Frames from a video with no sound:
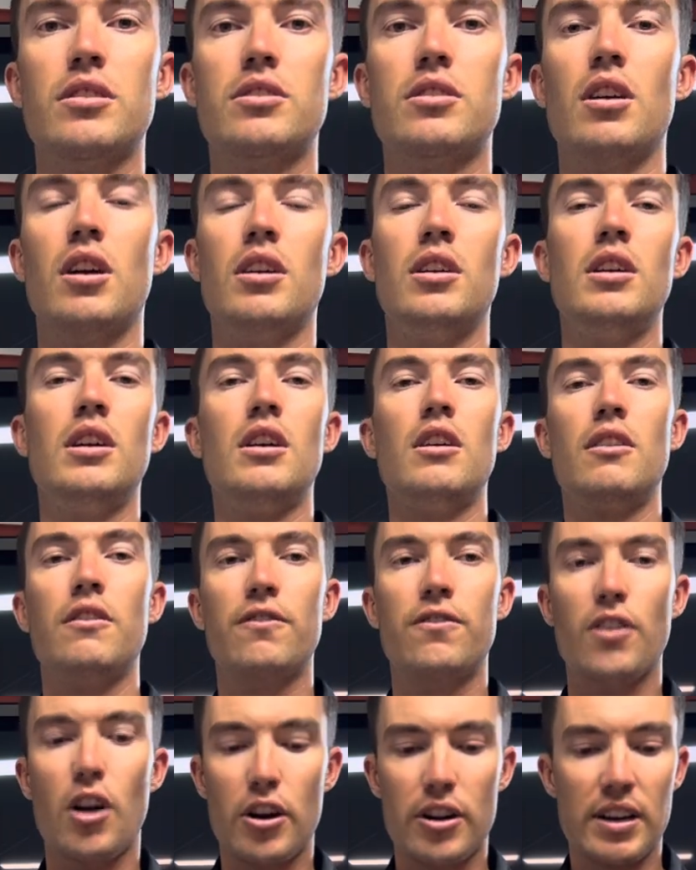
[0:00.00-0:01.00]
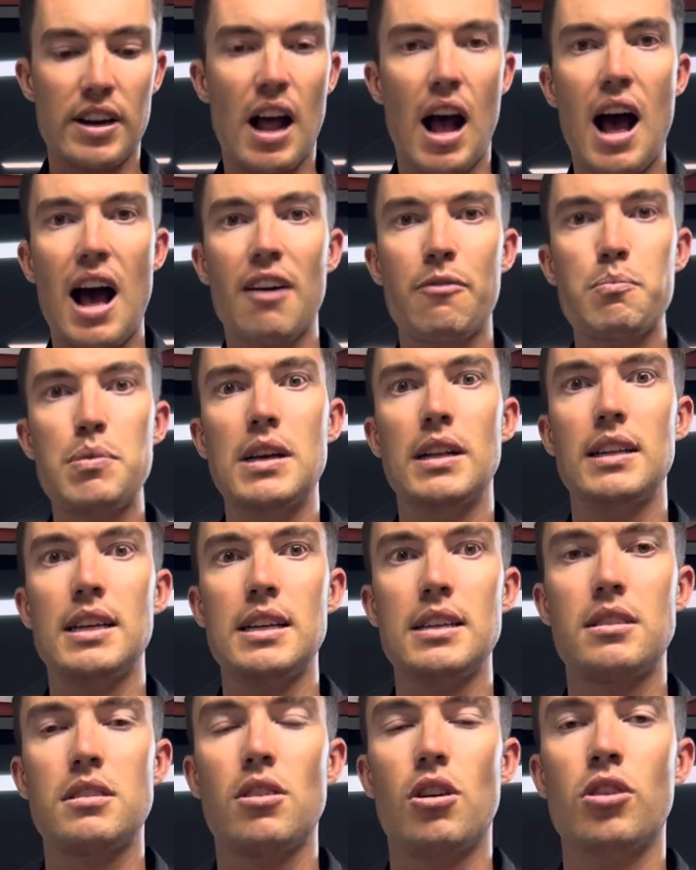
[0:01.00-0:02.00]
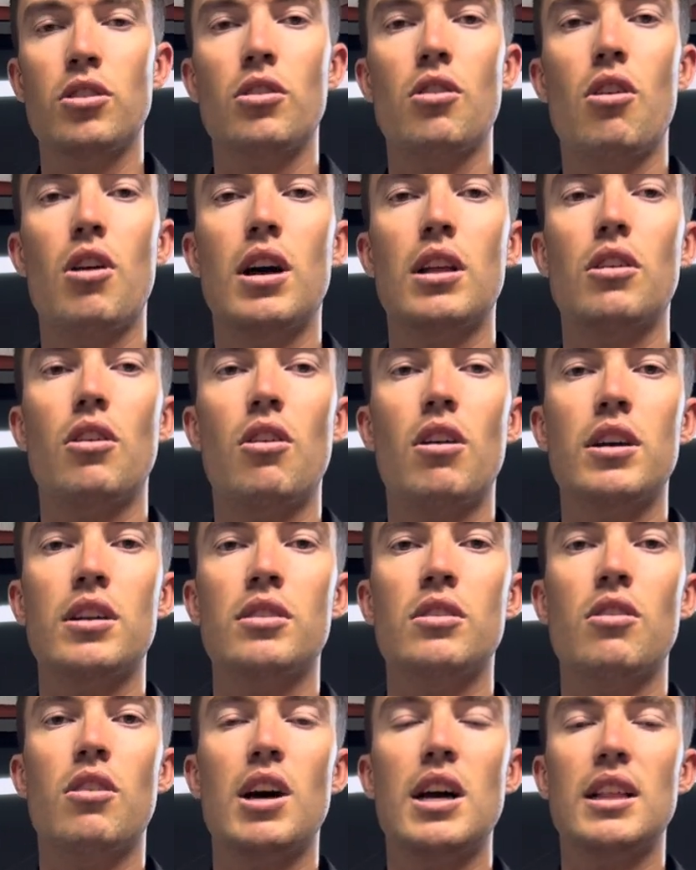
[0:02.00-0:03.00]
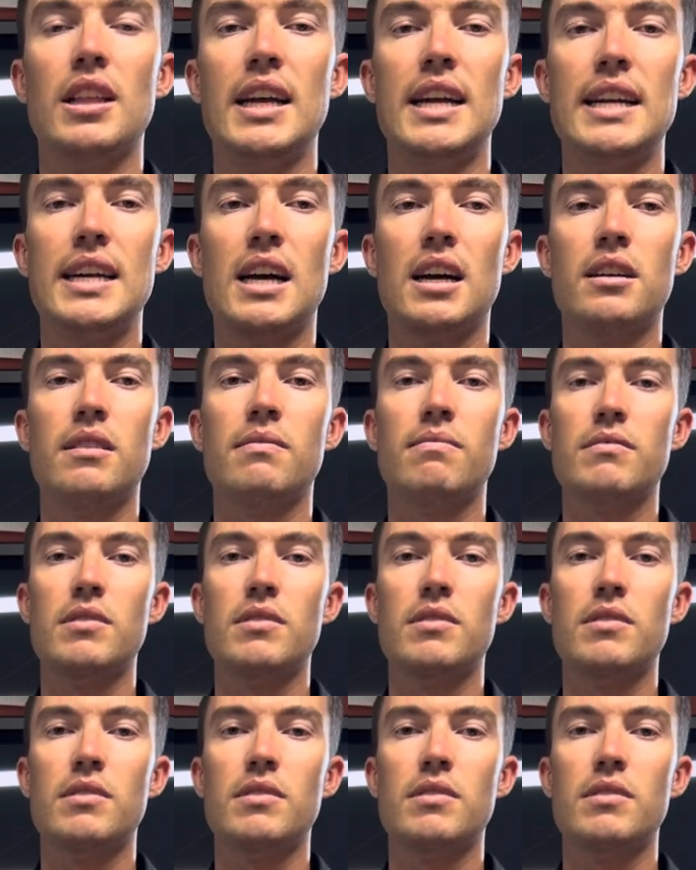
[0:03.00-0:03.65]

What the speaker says: So floating half pillies on light line and light leader,